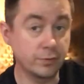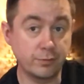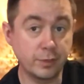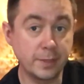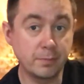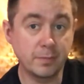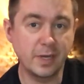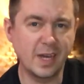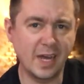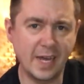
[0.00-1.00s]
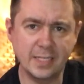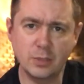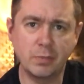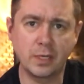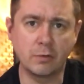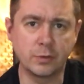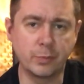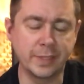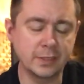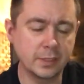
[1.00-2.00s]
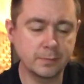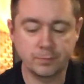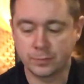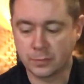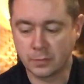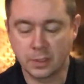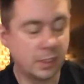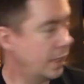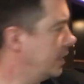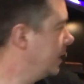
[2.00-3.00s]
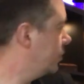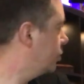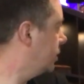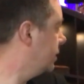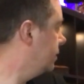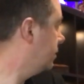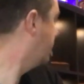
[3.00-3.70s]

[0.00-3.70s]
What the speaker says: frame and the back of the painting. And actually,